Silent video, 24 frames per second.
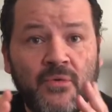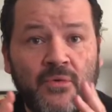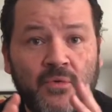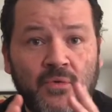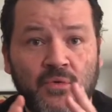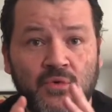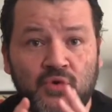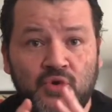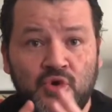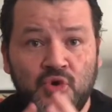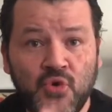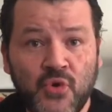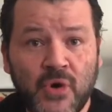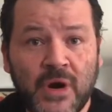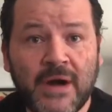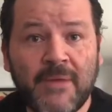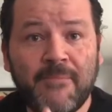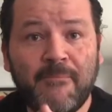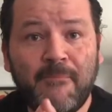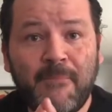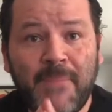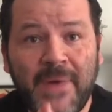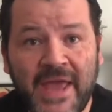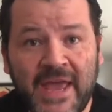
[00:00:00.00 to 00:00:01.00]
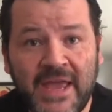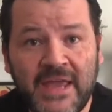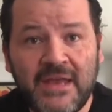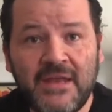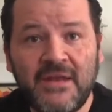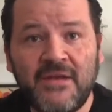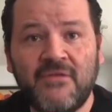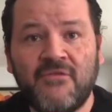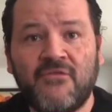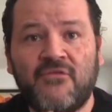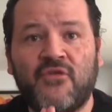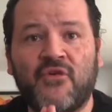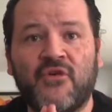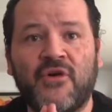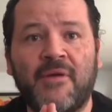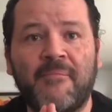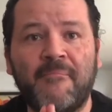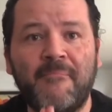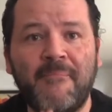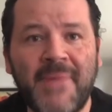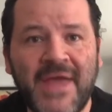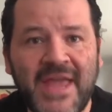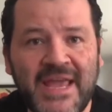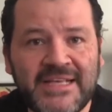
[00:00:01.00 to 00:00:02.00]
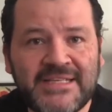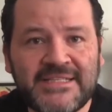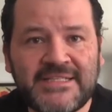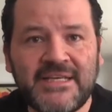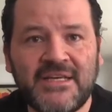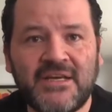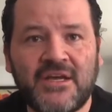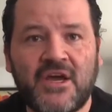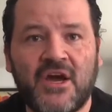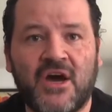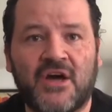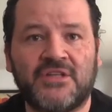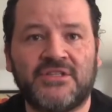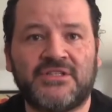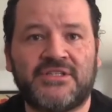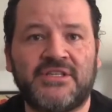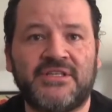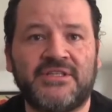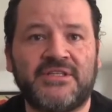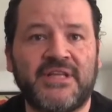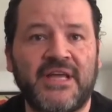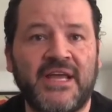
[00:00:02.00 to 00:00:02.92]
you are paying for amazing content